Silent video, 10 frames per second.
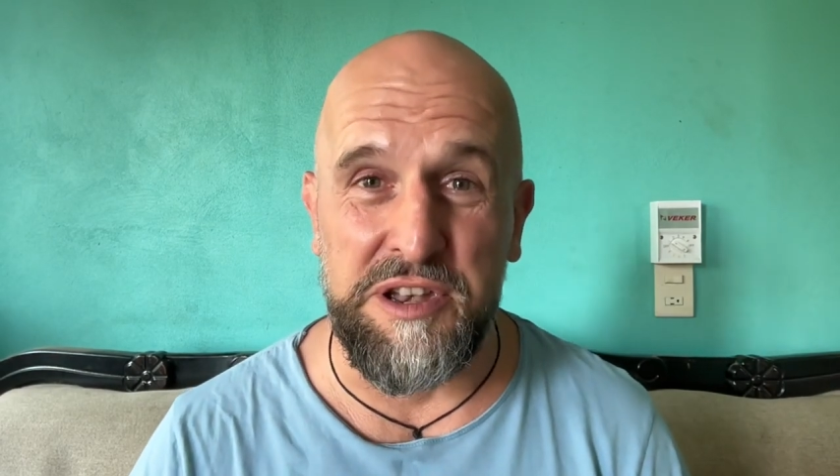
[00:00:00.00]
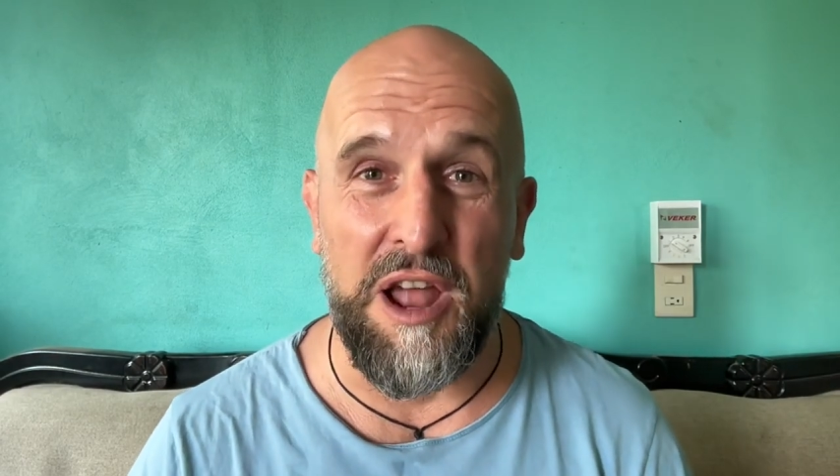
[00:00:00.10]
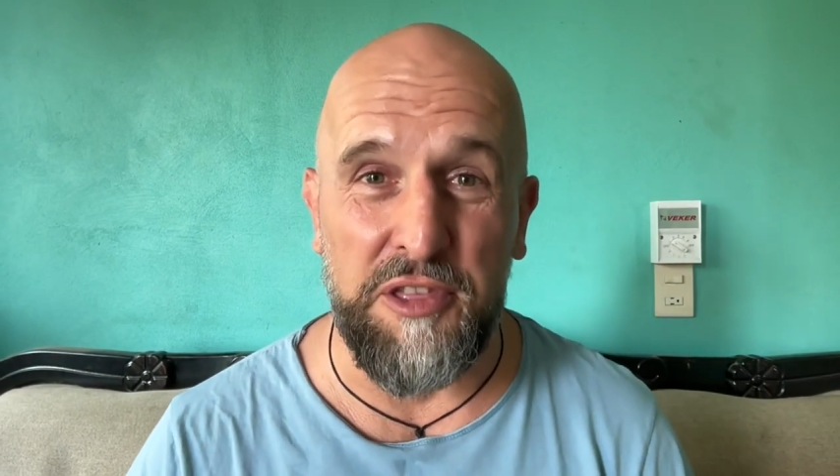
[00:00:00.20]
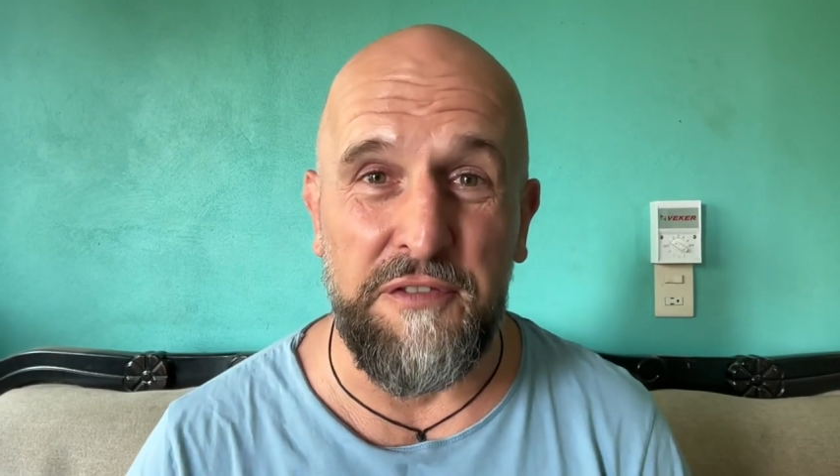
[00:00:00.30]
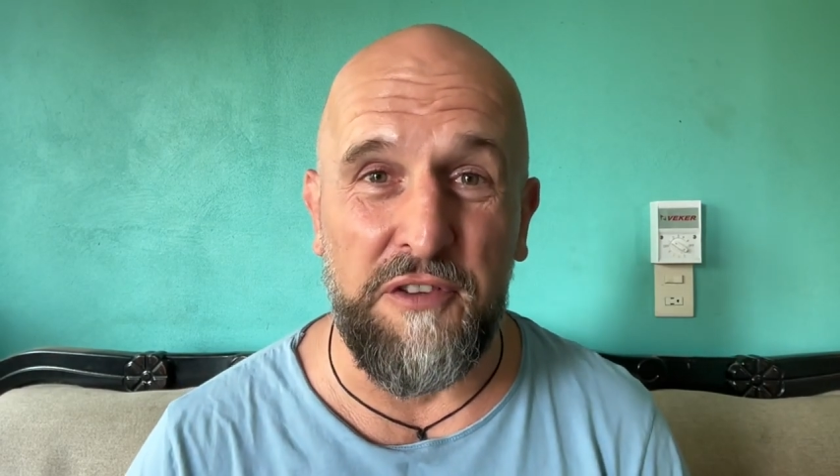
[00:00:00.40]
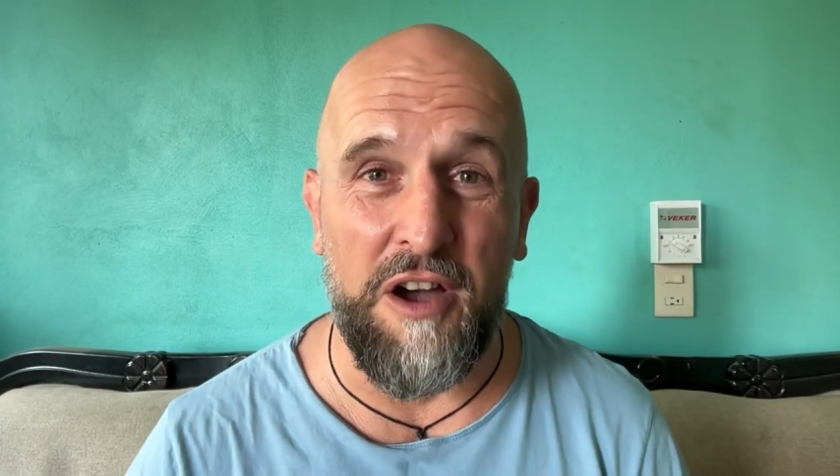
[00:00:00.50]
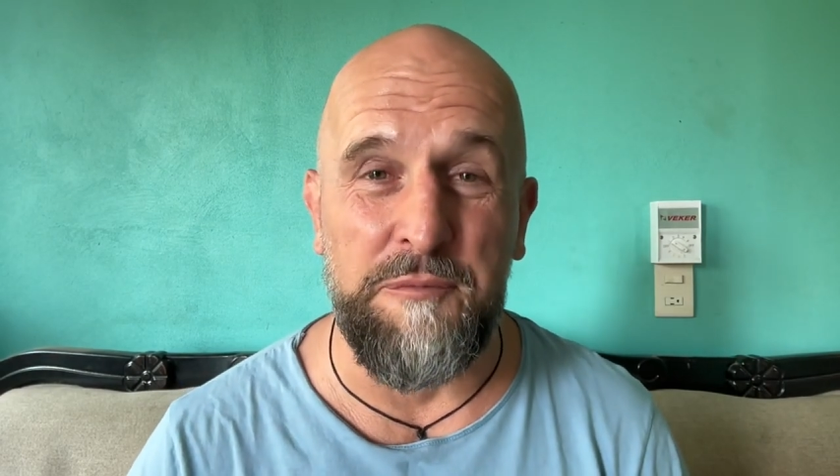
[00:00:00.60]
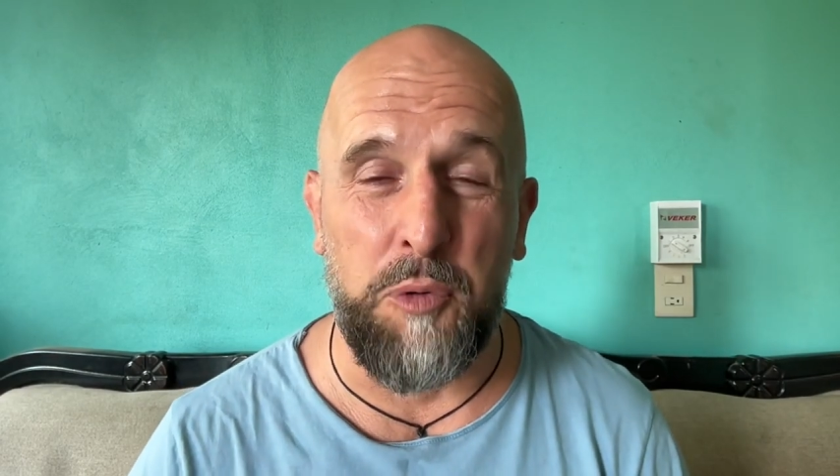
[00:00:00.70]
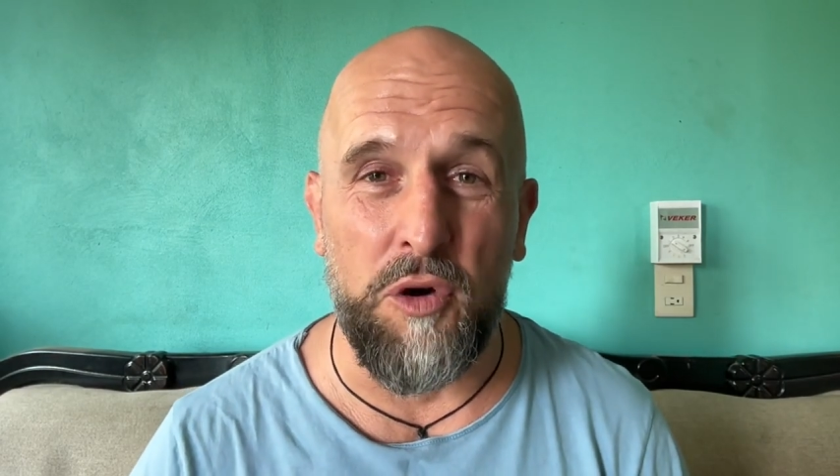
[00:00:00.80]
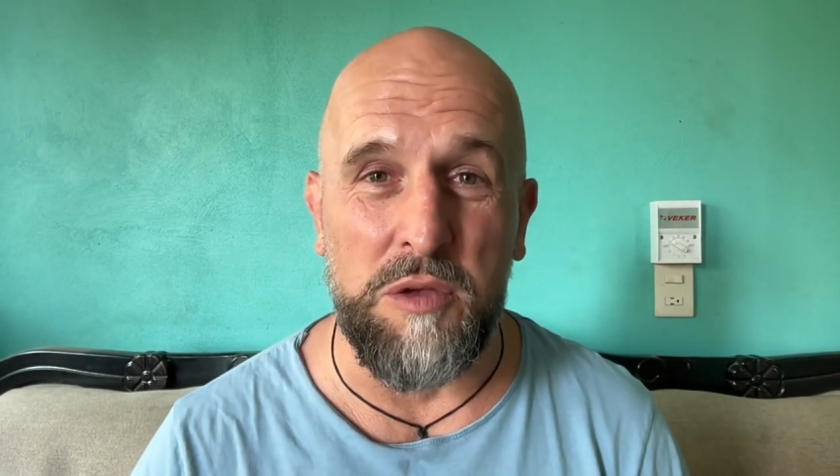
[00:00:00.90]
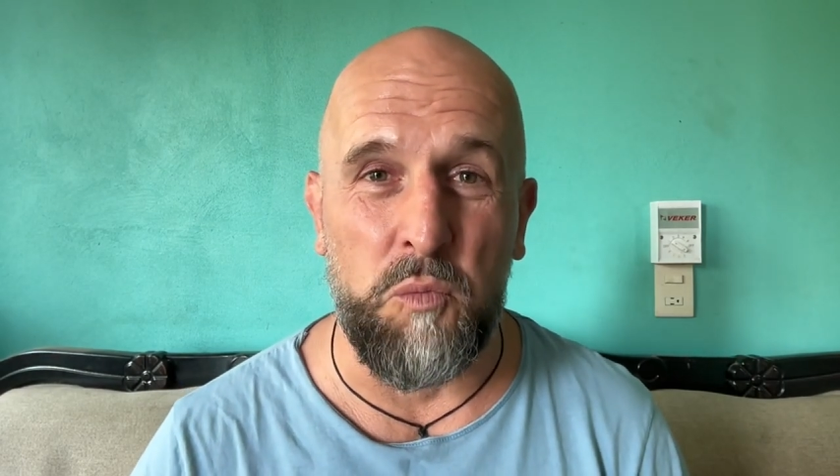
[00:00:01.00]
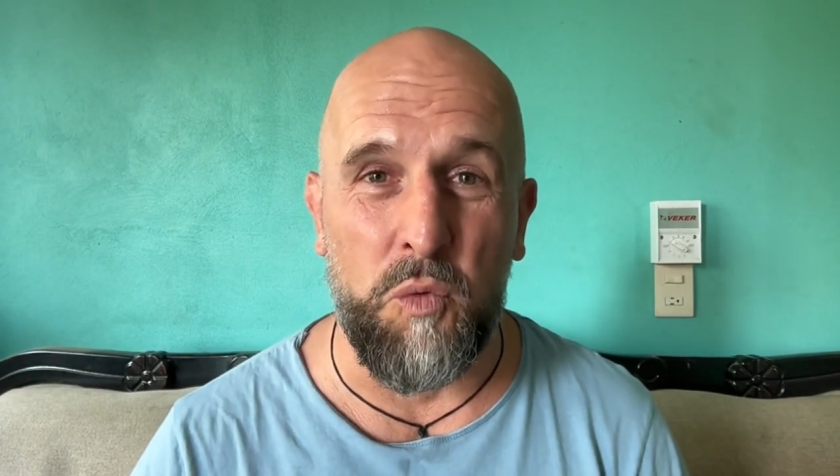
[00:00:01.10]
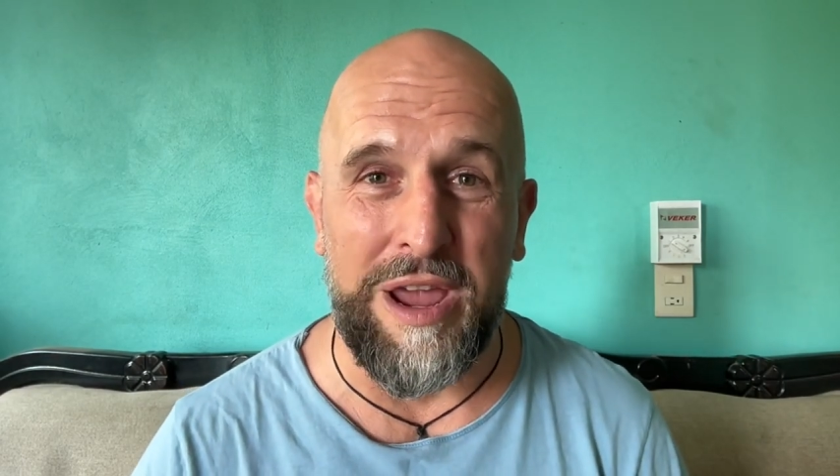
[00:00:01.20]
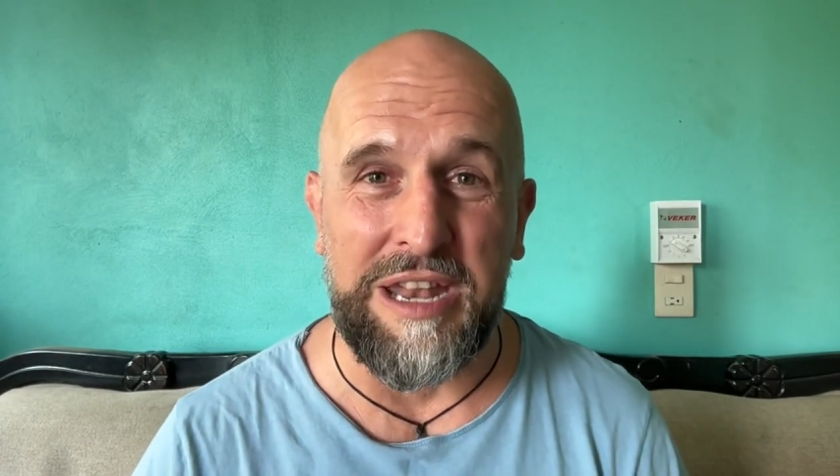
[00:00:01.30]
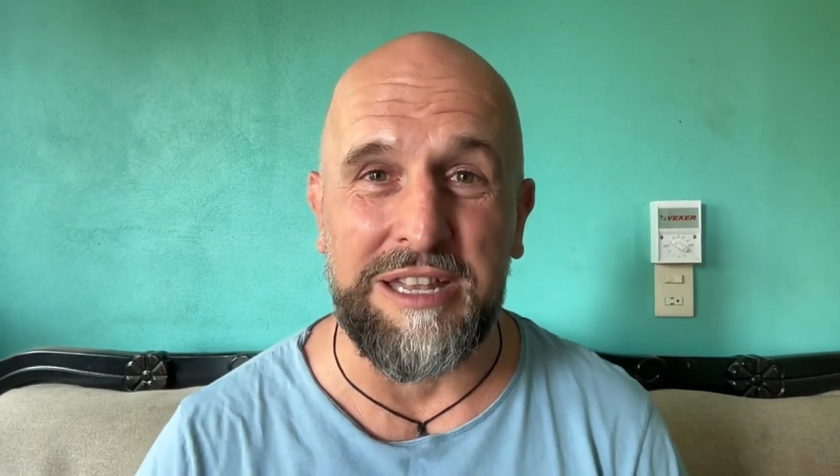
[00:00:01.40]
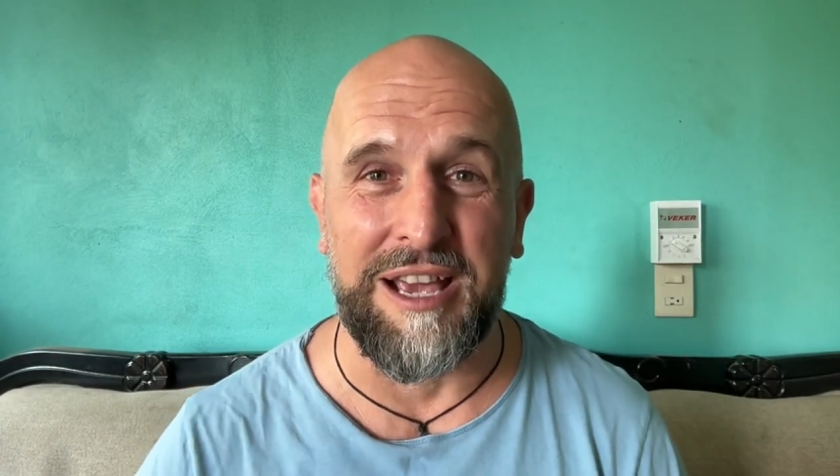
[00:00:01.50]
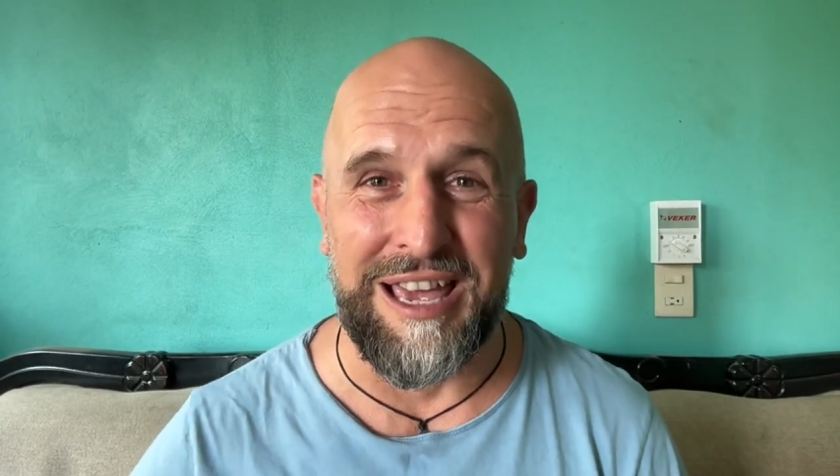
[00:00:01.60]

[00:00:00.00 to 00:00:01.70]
another 5-point win to